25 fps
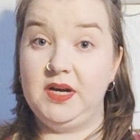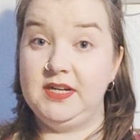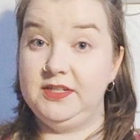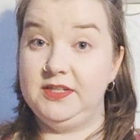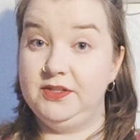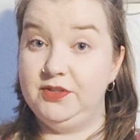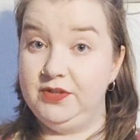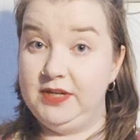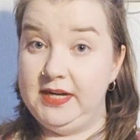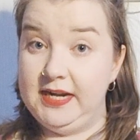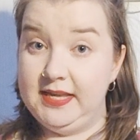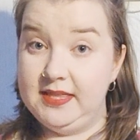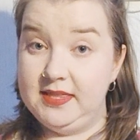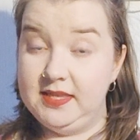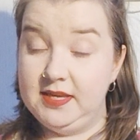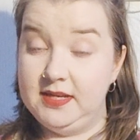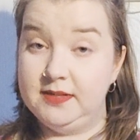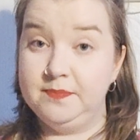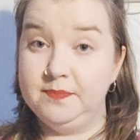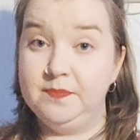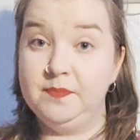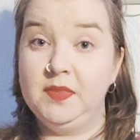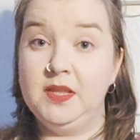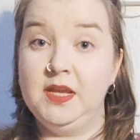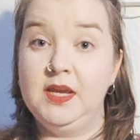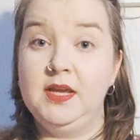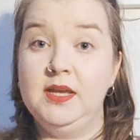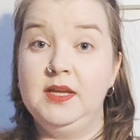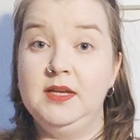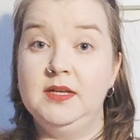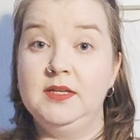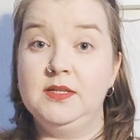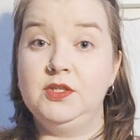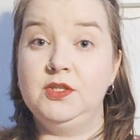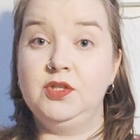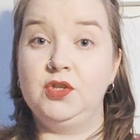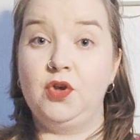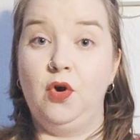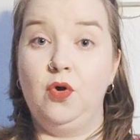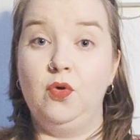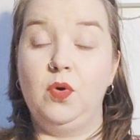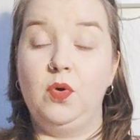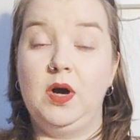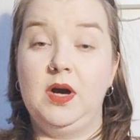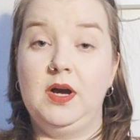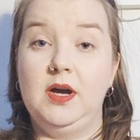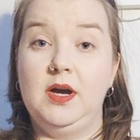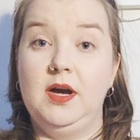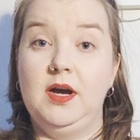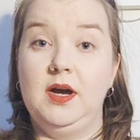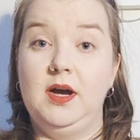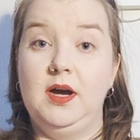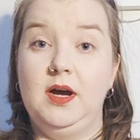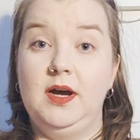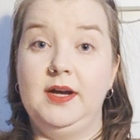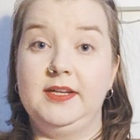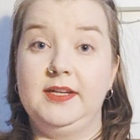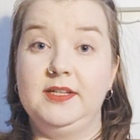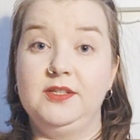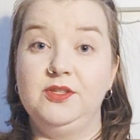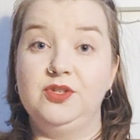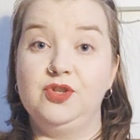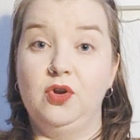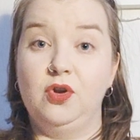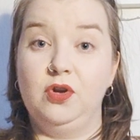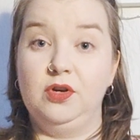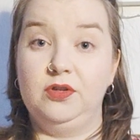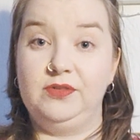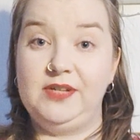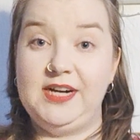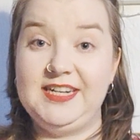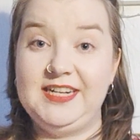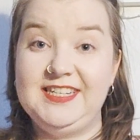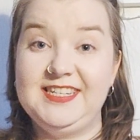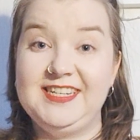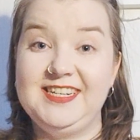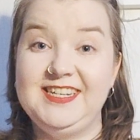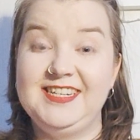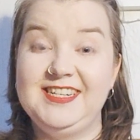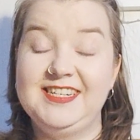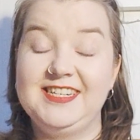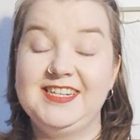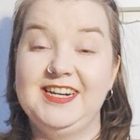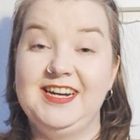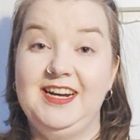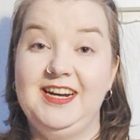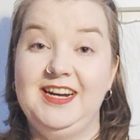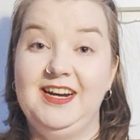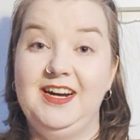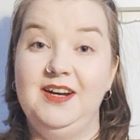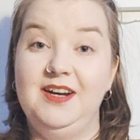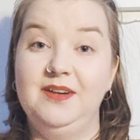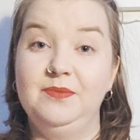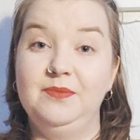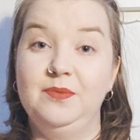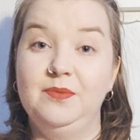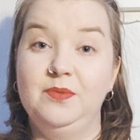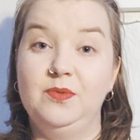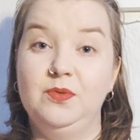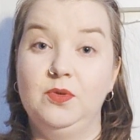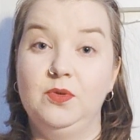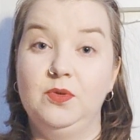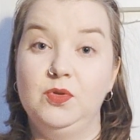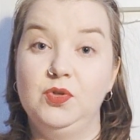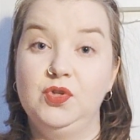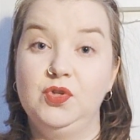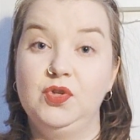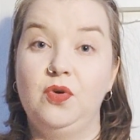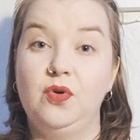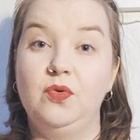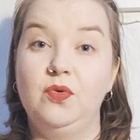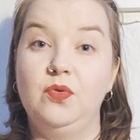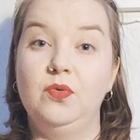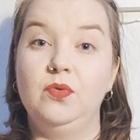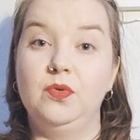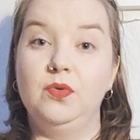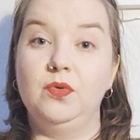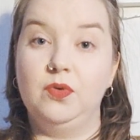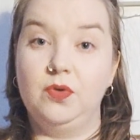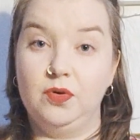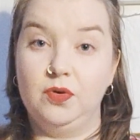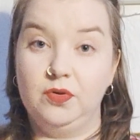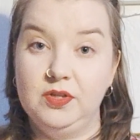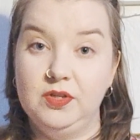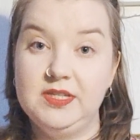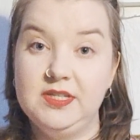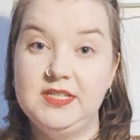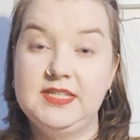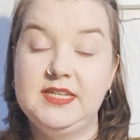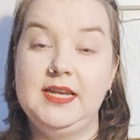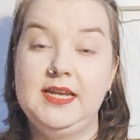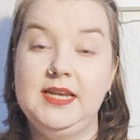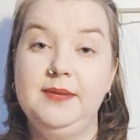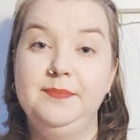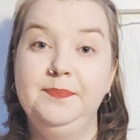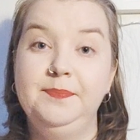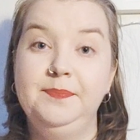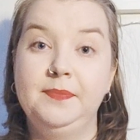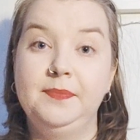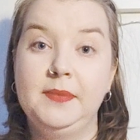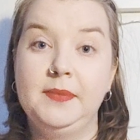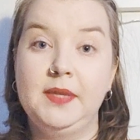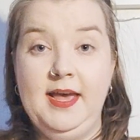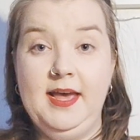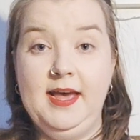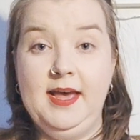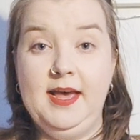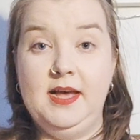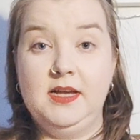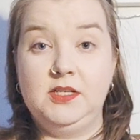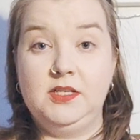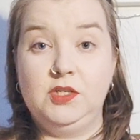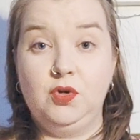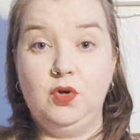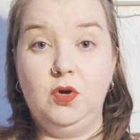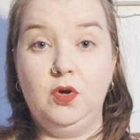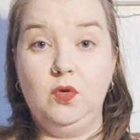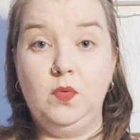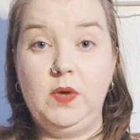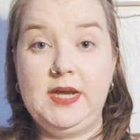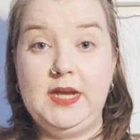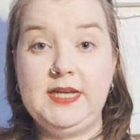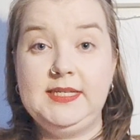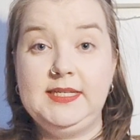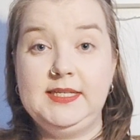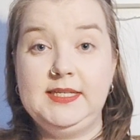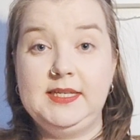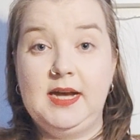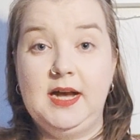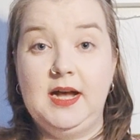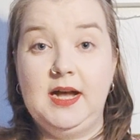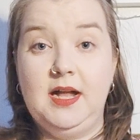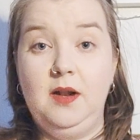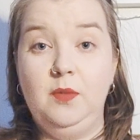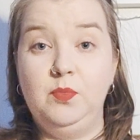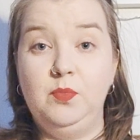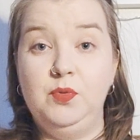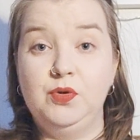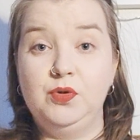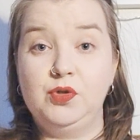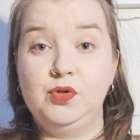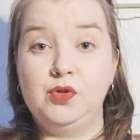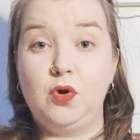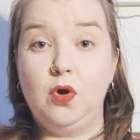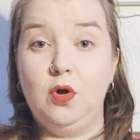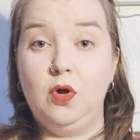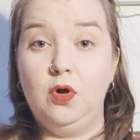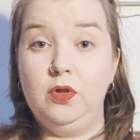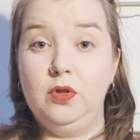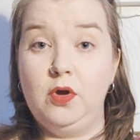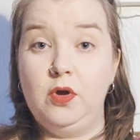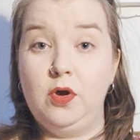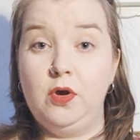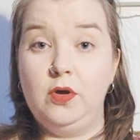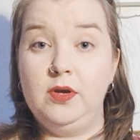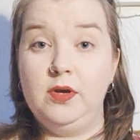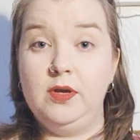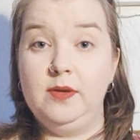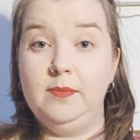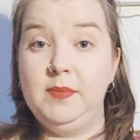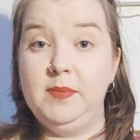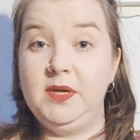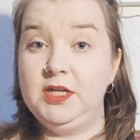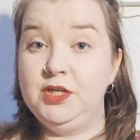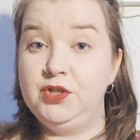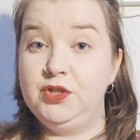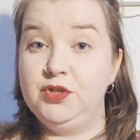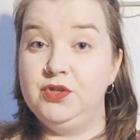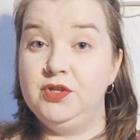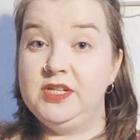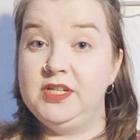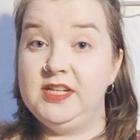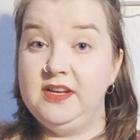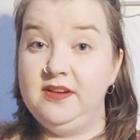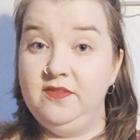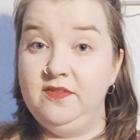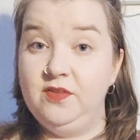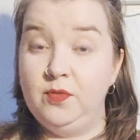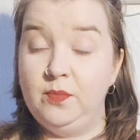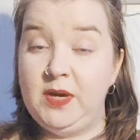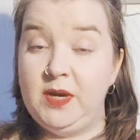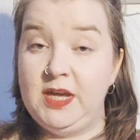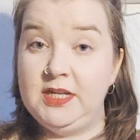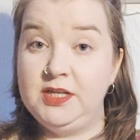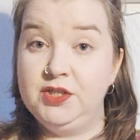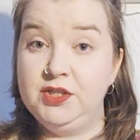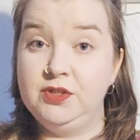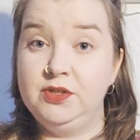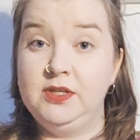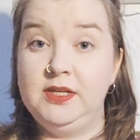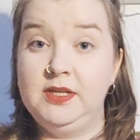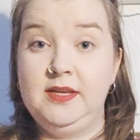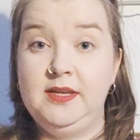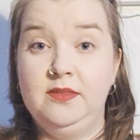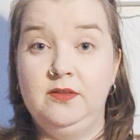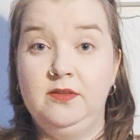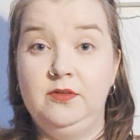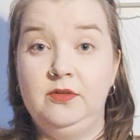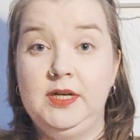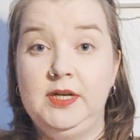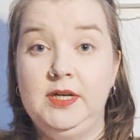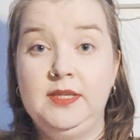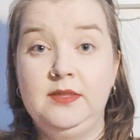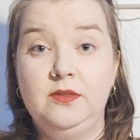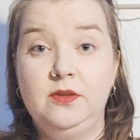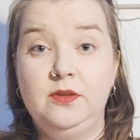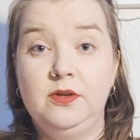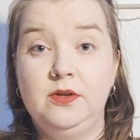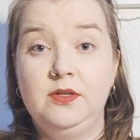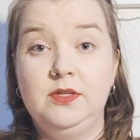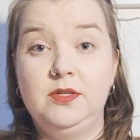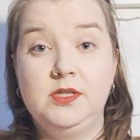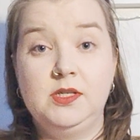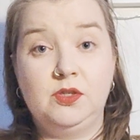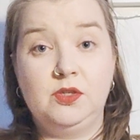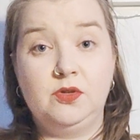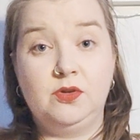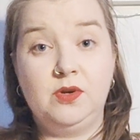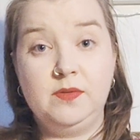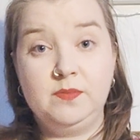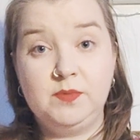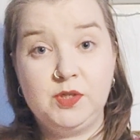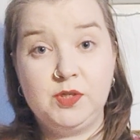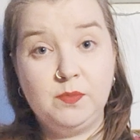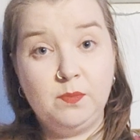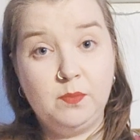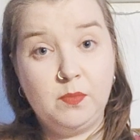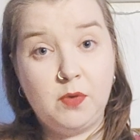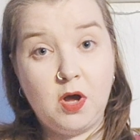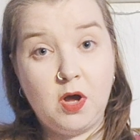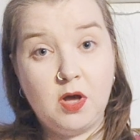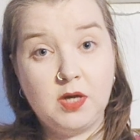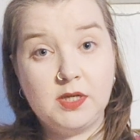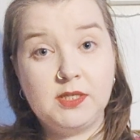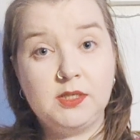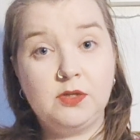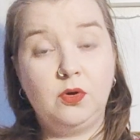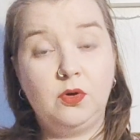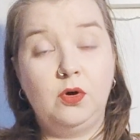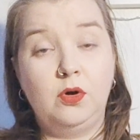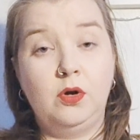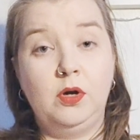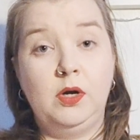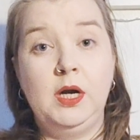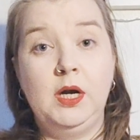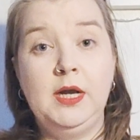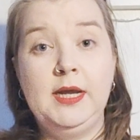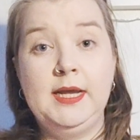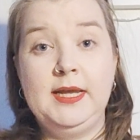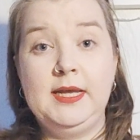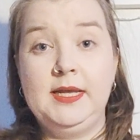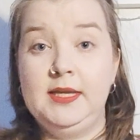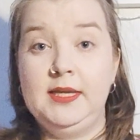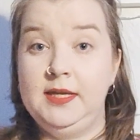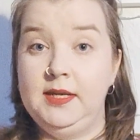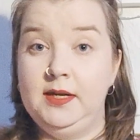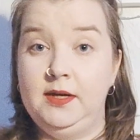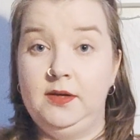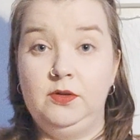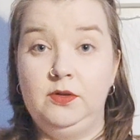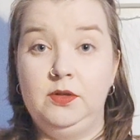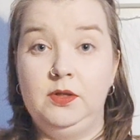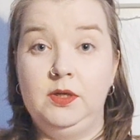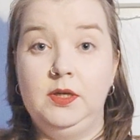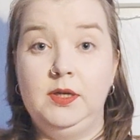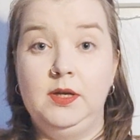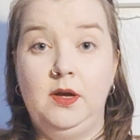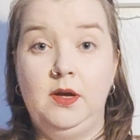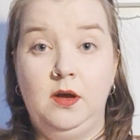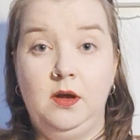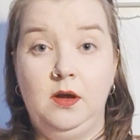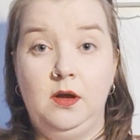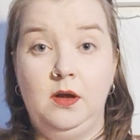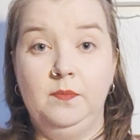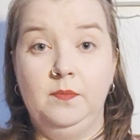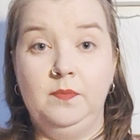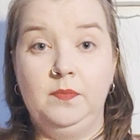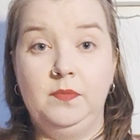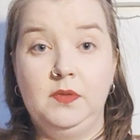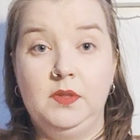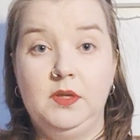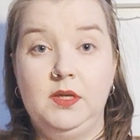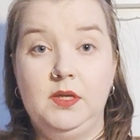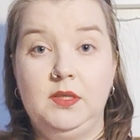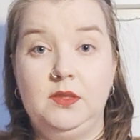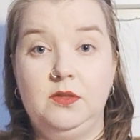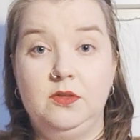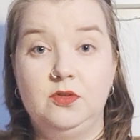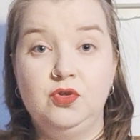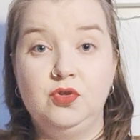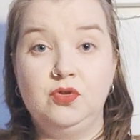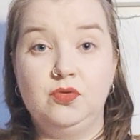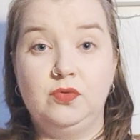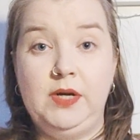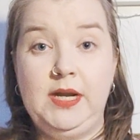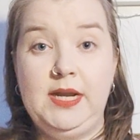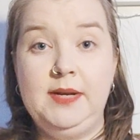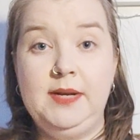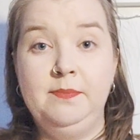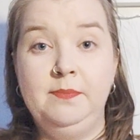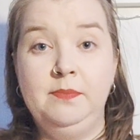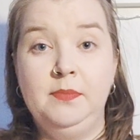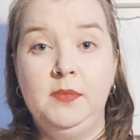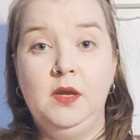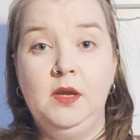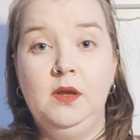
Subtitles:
underneath it, so I can tolerate it also on the skin. As always, I'll put all the mentioned information either in the description box or here in the screen.